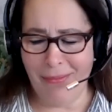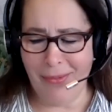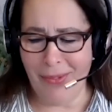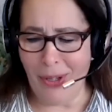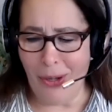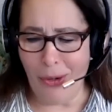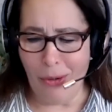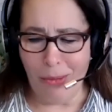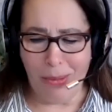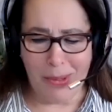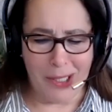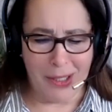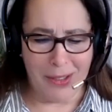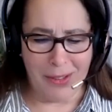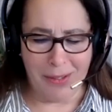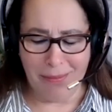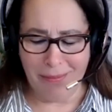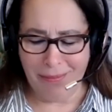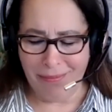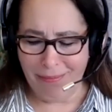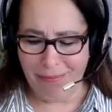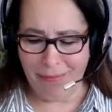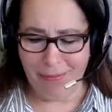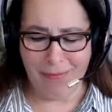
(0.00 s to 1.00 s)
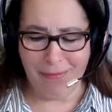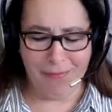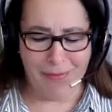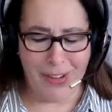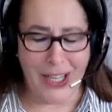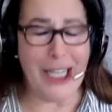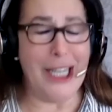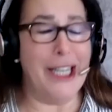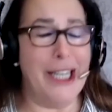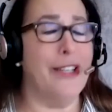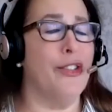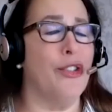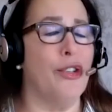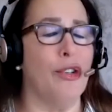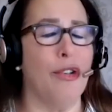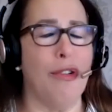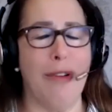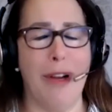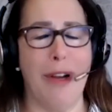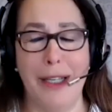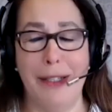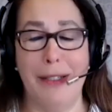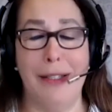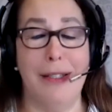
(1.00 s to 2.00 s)
global financial
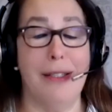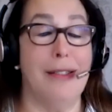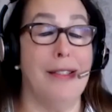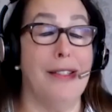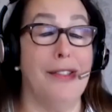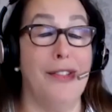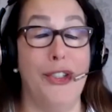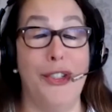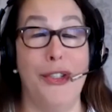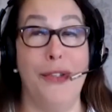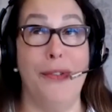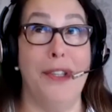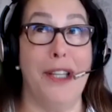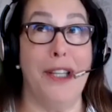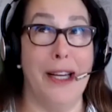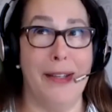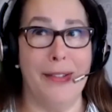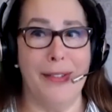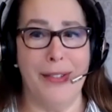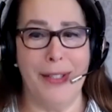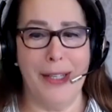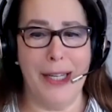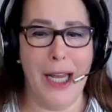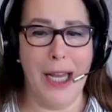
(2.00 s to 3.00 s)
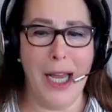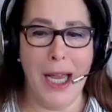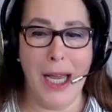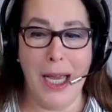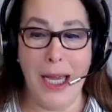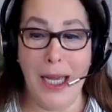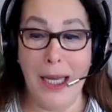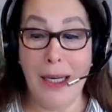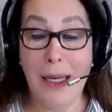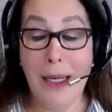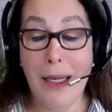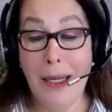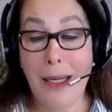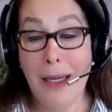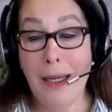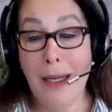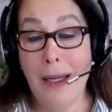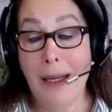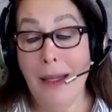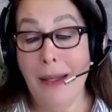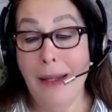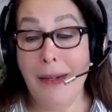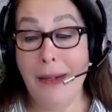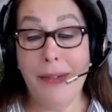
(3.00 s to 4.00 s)
crisis in 2008.
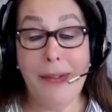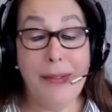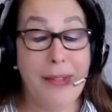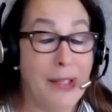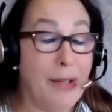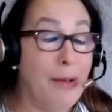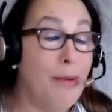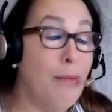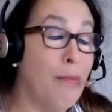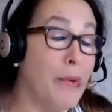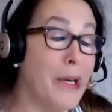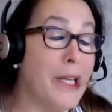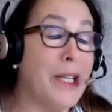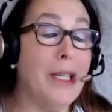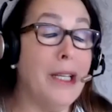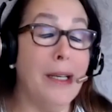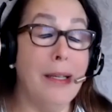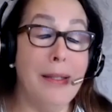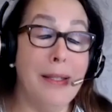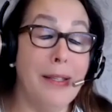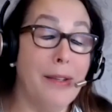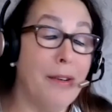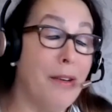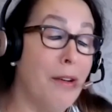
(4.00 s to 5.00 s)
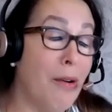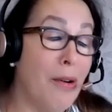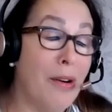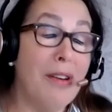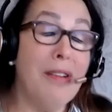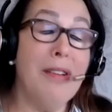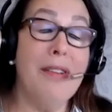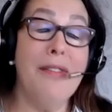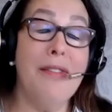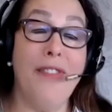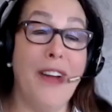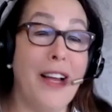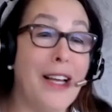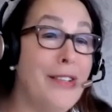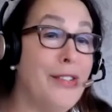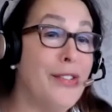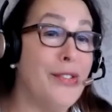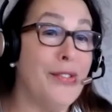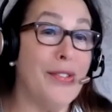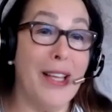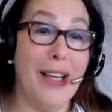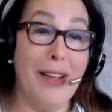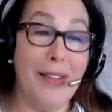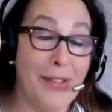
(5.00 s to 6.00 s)
There are
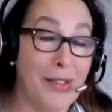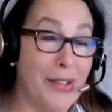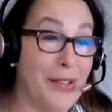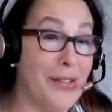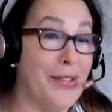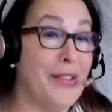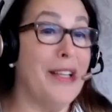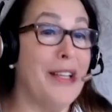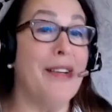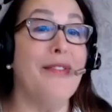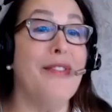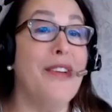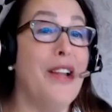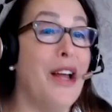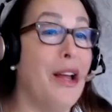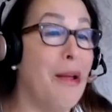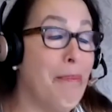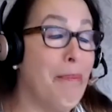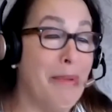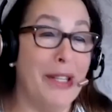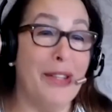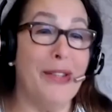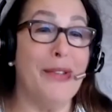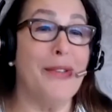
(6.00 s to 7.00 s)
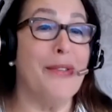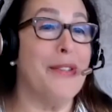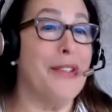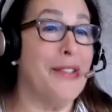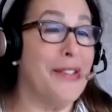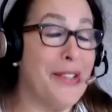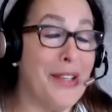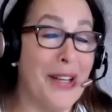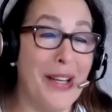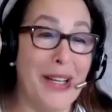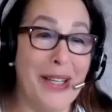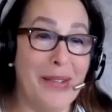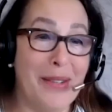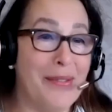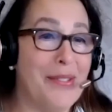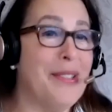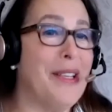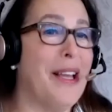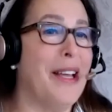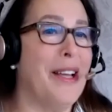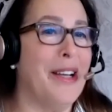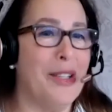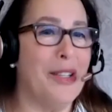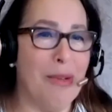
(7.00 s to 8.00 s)
advisors out there that have not been through this kind of
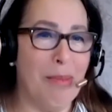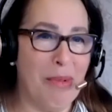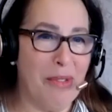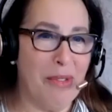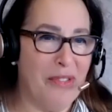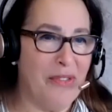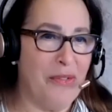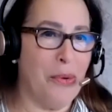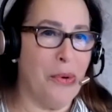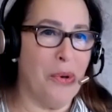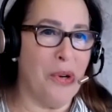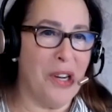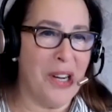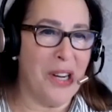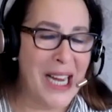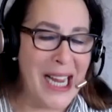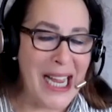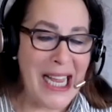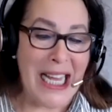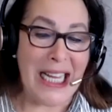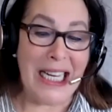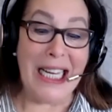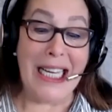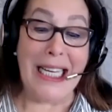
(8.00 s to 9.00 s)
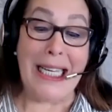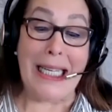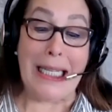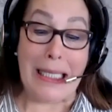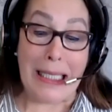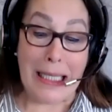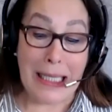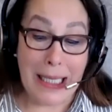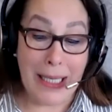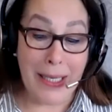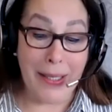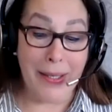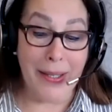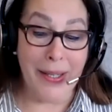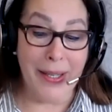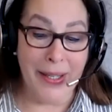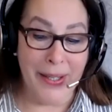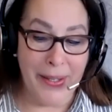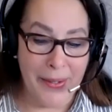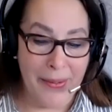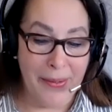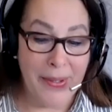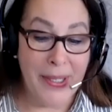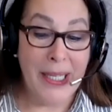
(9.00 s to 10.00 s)
cycle before. And I can tell
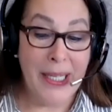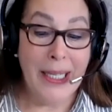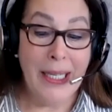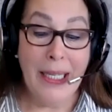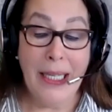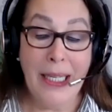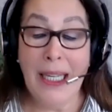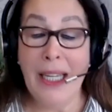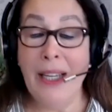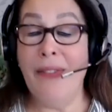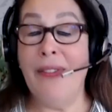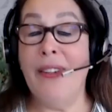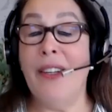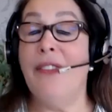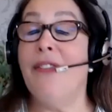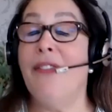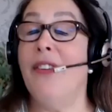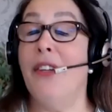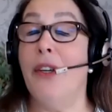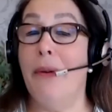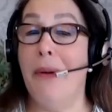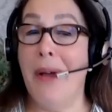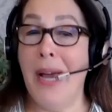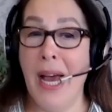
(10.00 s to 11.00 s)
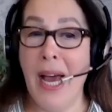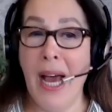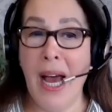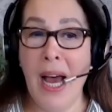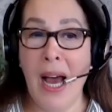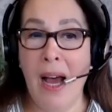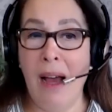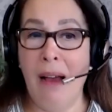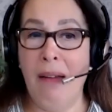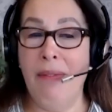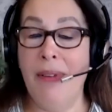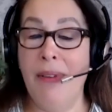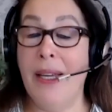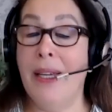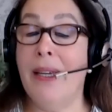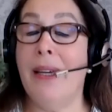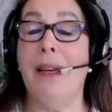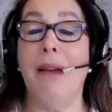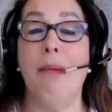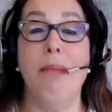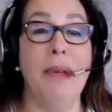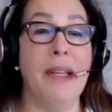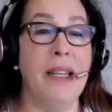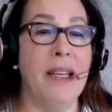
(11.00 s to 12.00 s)
you, even if you have, it
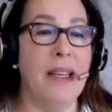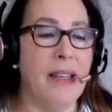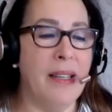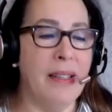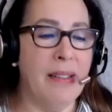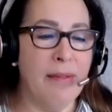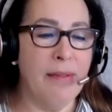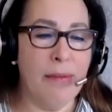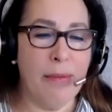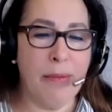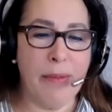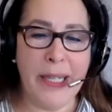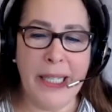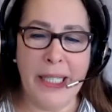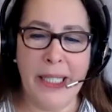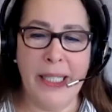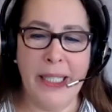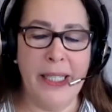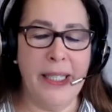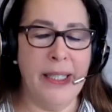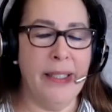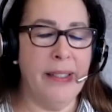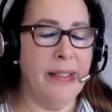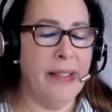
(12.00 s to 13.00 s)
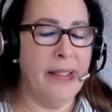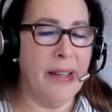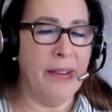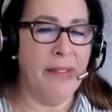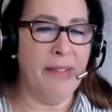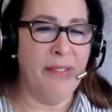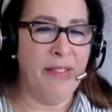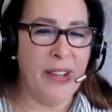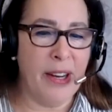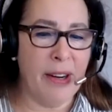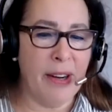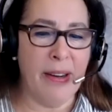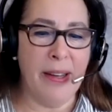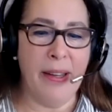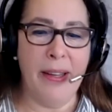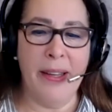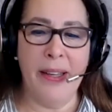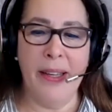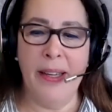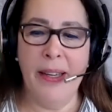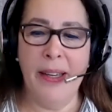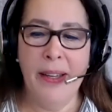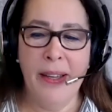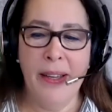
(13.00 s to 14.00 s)
can be really a
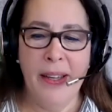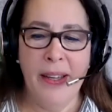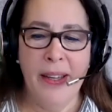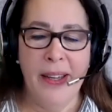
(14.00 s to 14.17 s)
very